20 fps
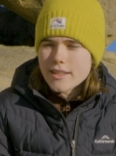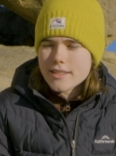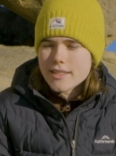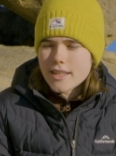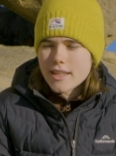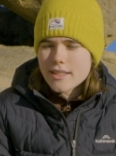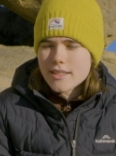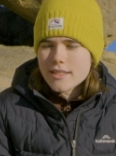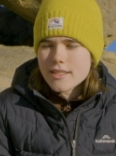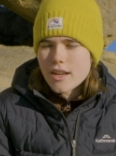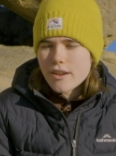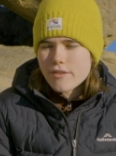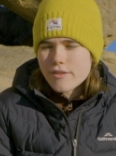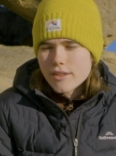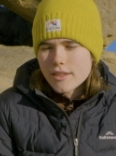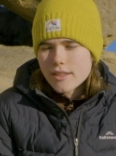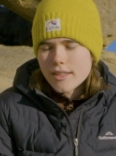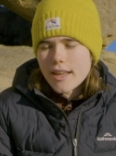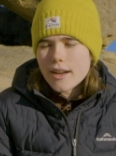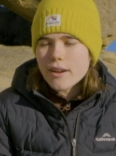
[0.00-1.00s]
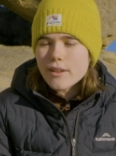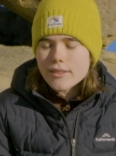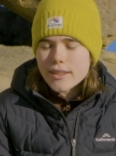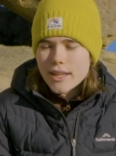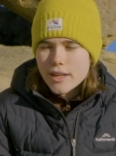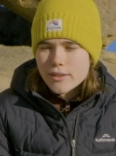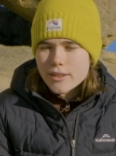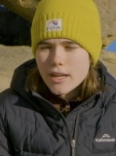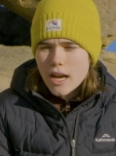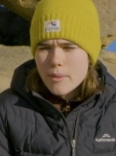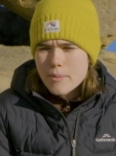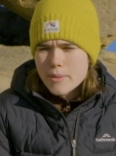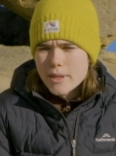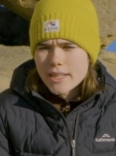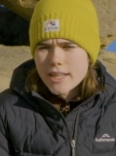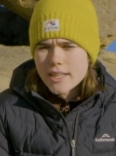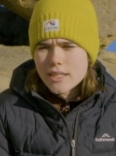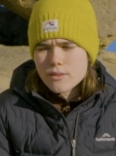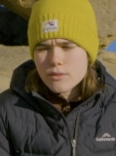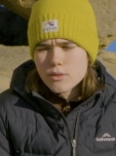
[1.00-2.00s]
the scenes stuff and that they'll come in
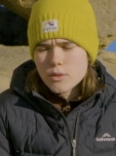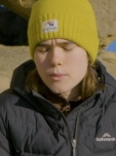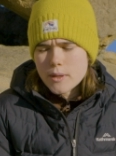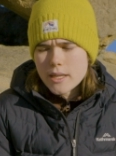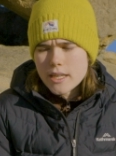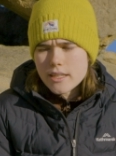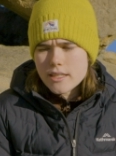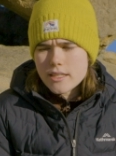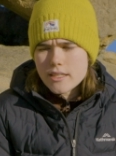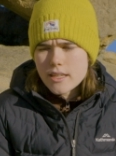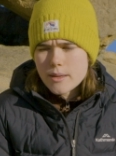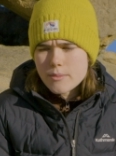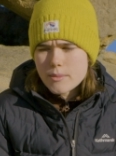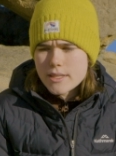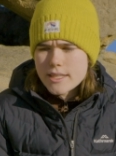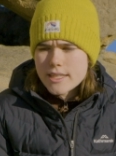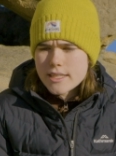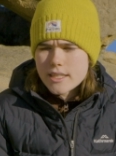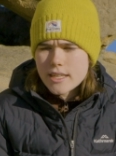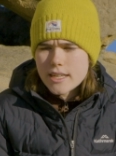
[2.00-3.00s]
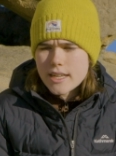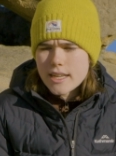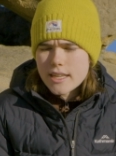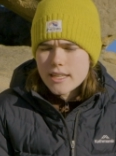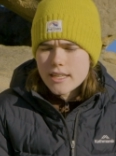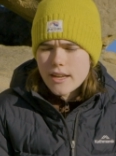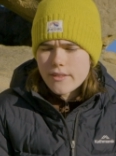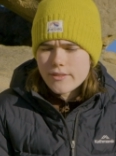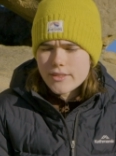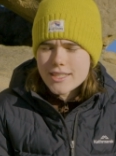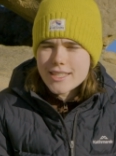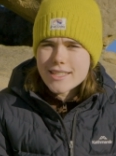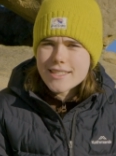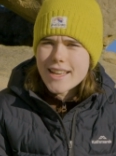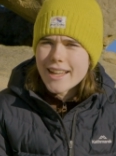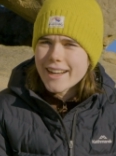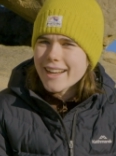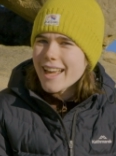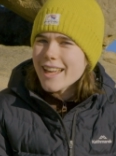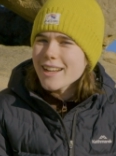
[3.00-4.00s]
the next few weeks. I'm just gonna have to sit
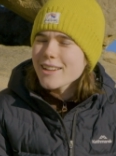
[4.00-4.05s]
down and